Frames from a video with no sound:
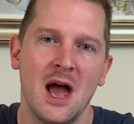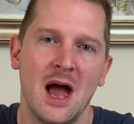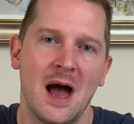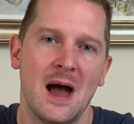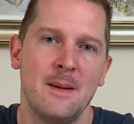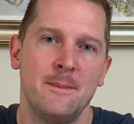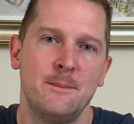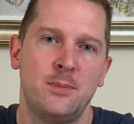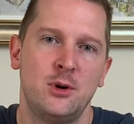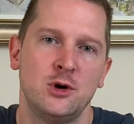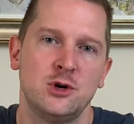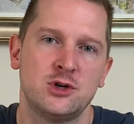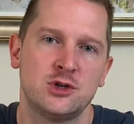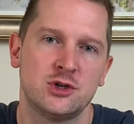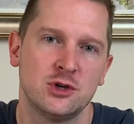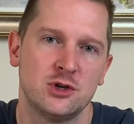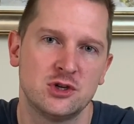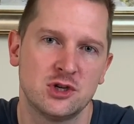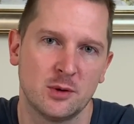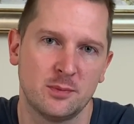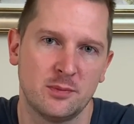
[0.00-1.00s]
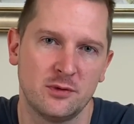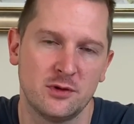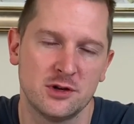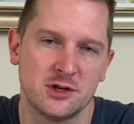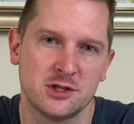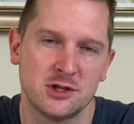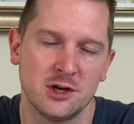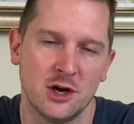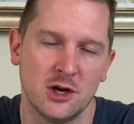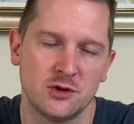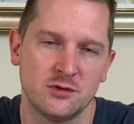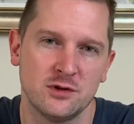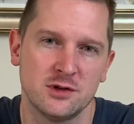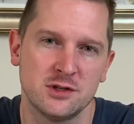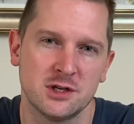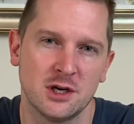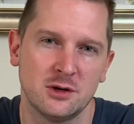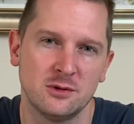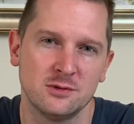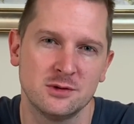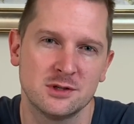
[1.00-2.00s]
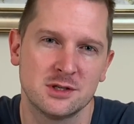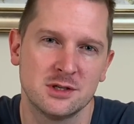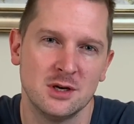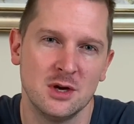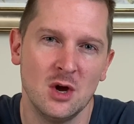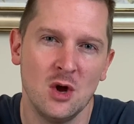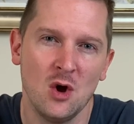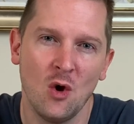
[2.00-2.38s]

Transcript: and pushed to the top of the search results.